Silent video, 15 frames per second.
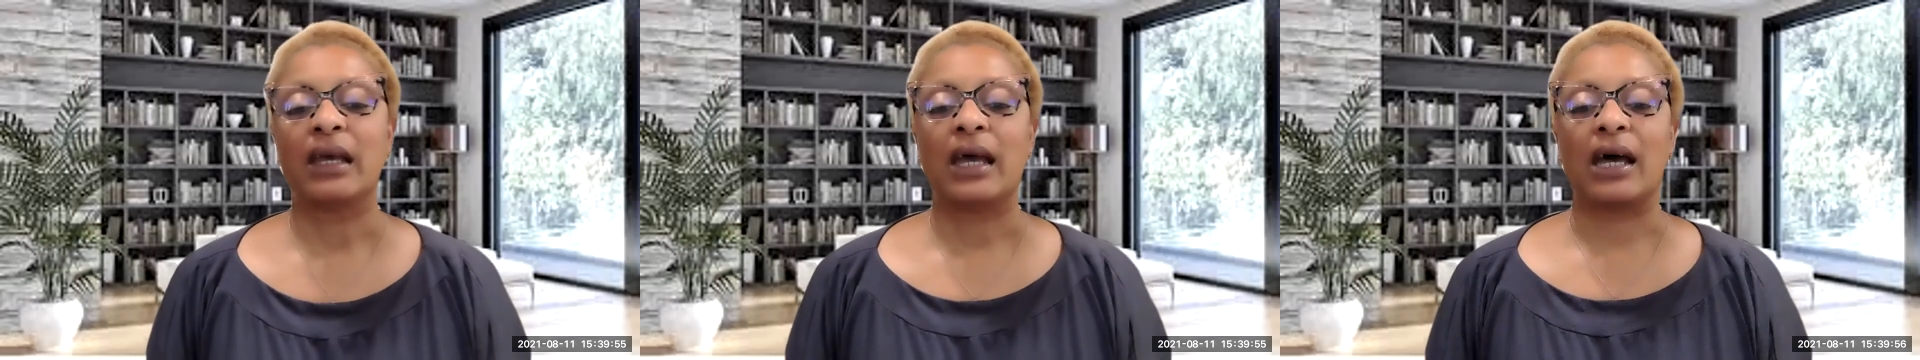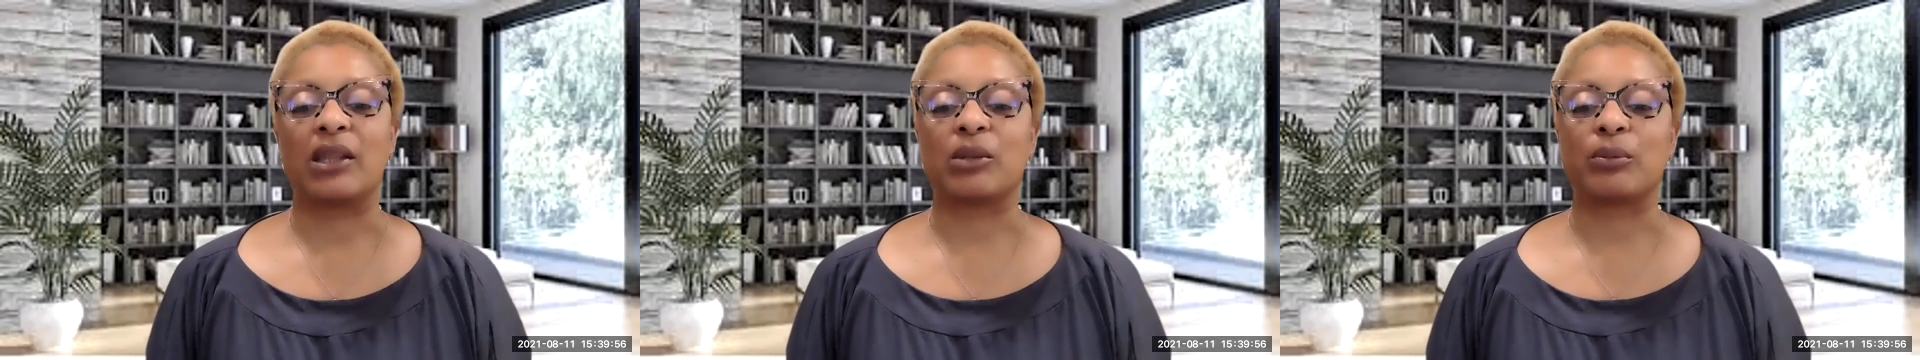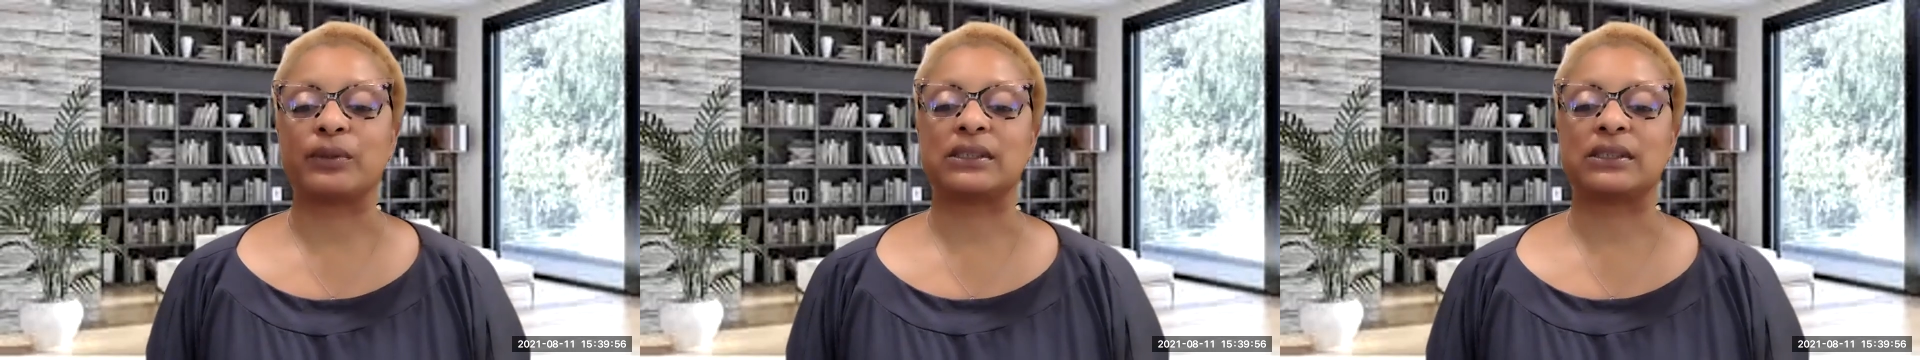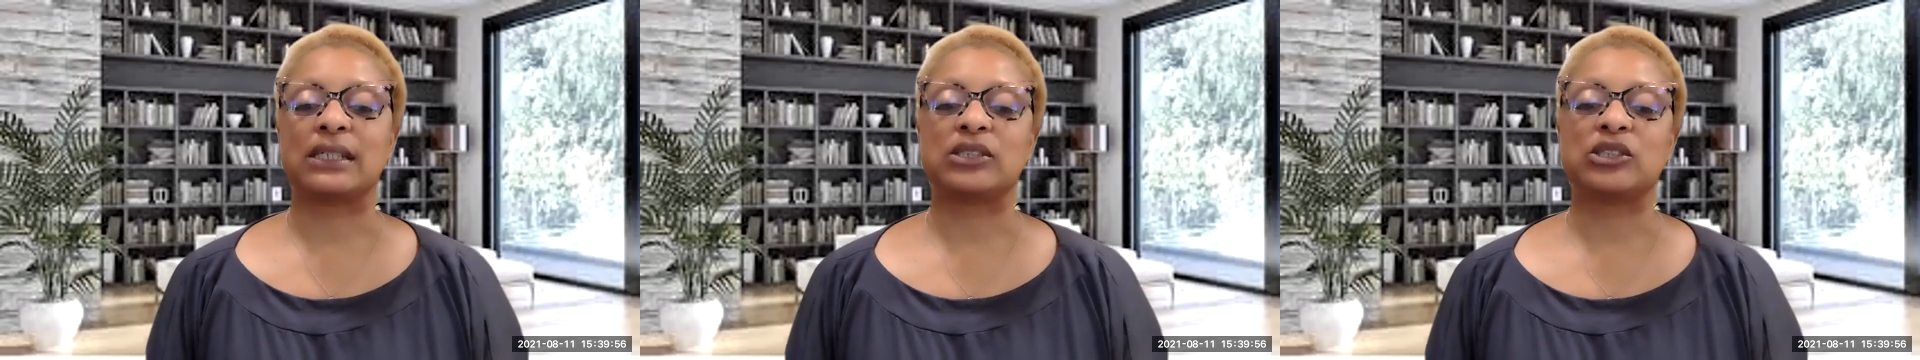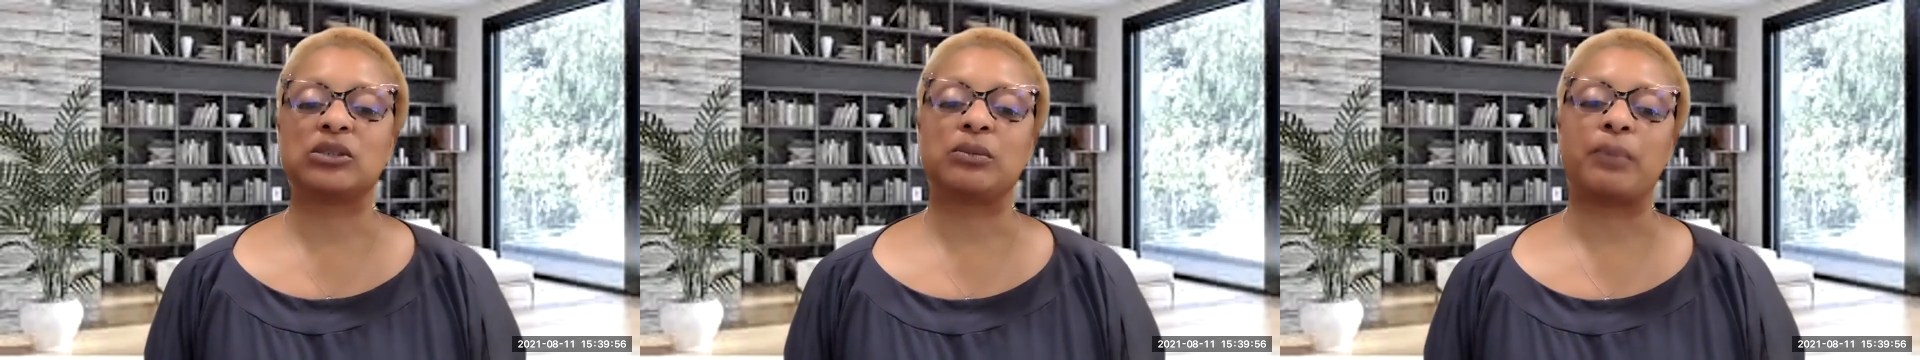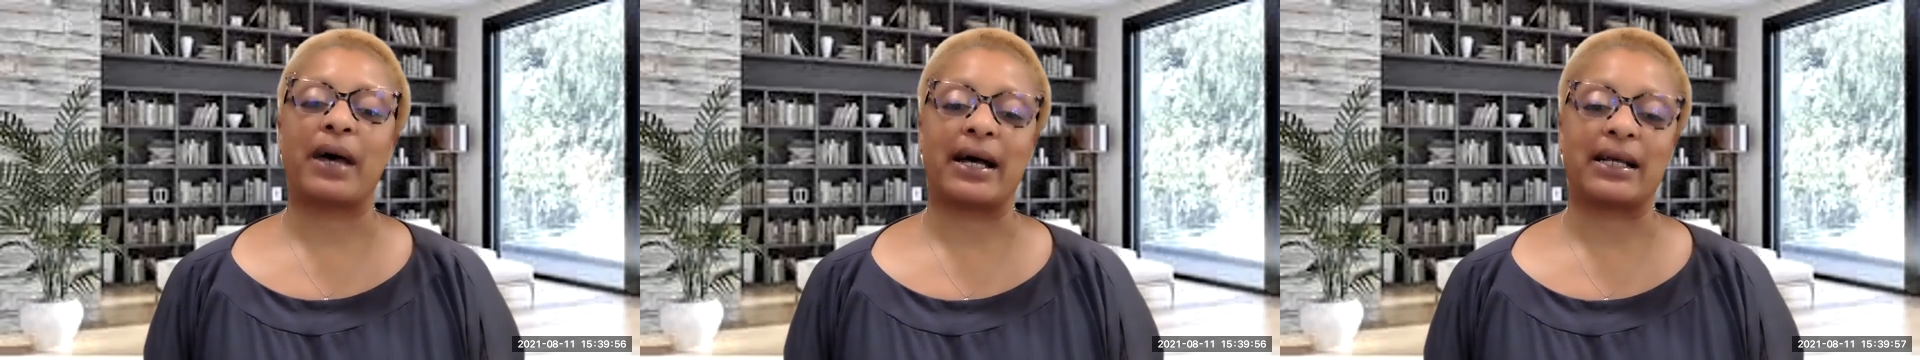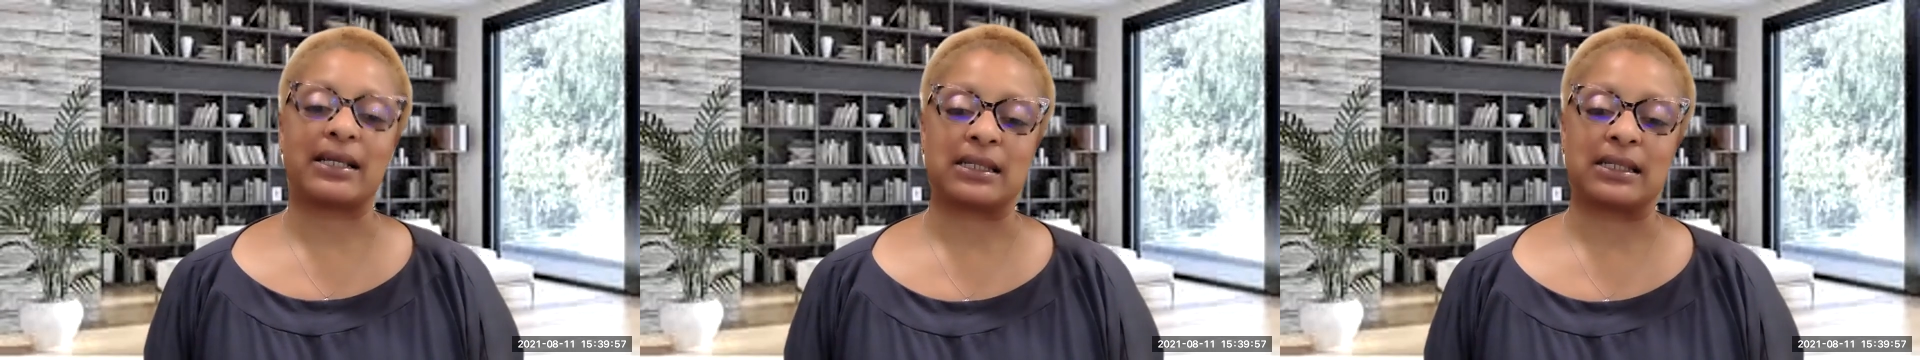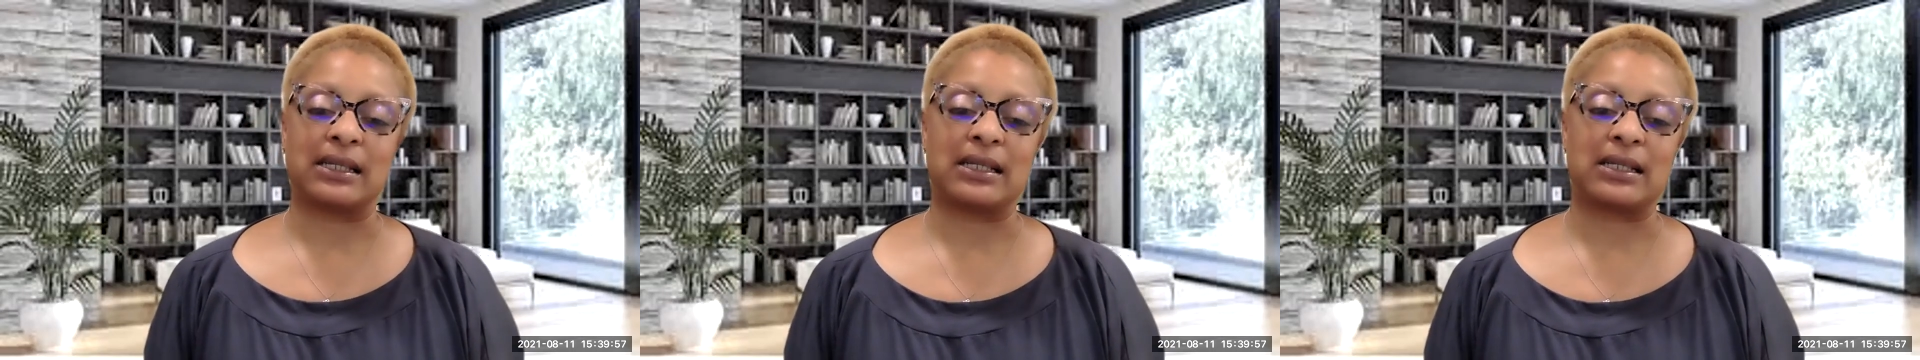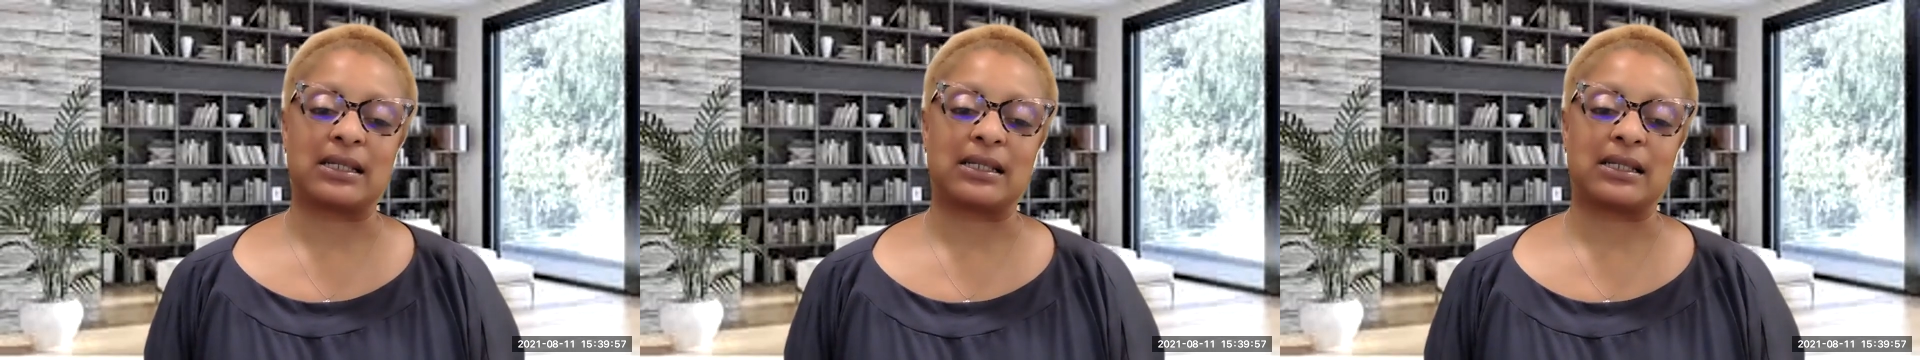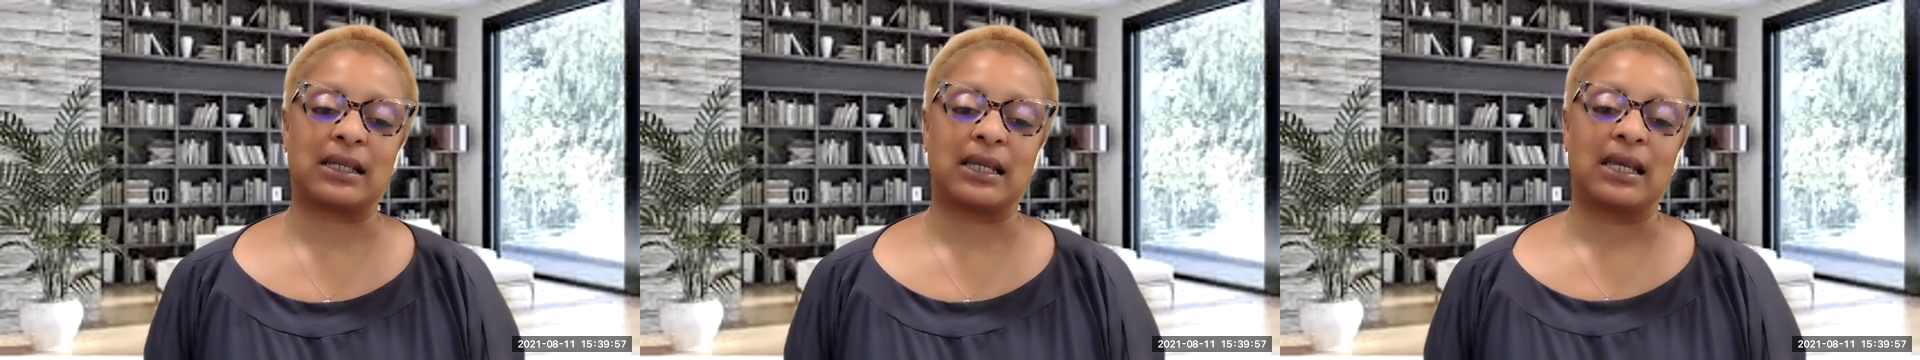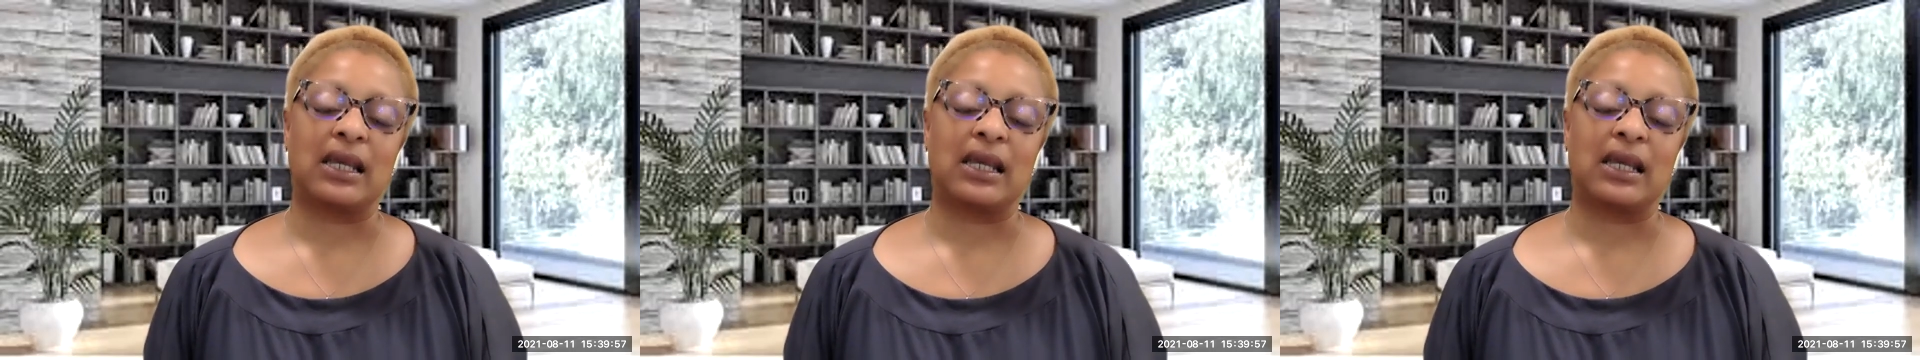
And the procession passed us.